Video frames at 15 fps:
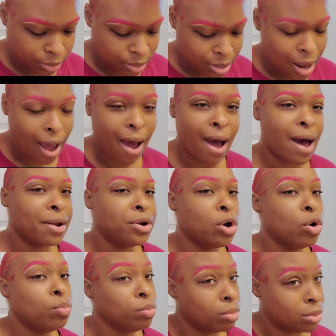Now I
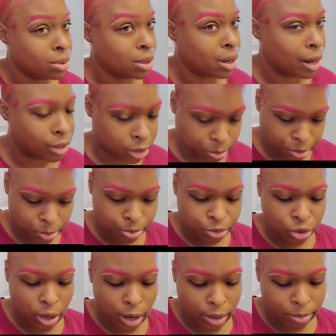know lots of people
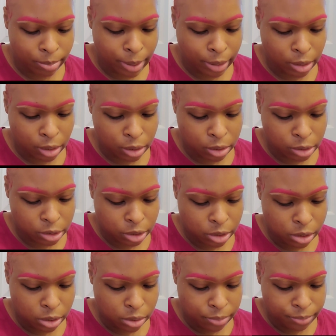try to make the
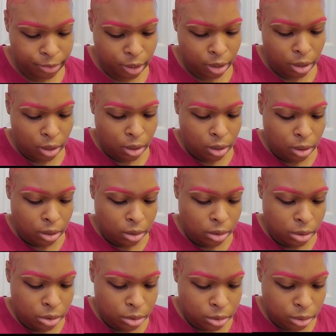concealer
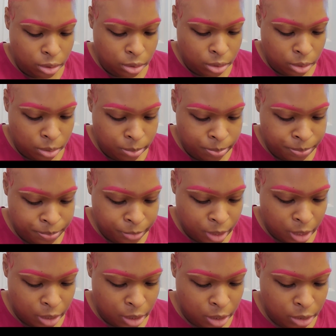look,
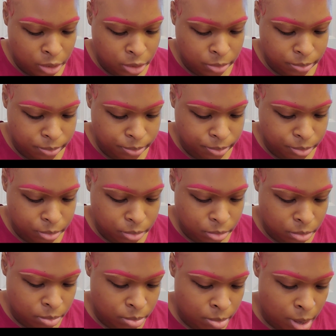I guess
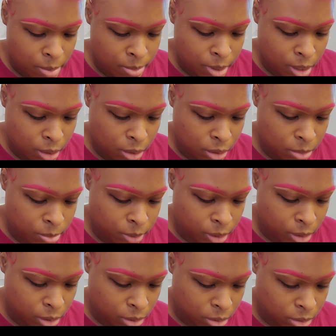maybe a little
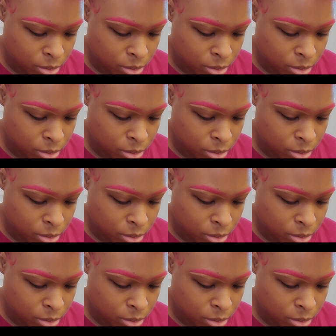bit,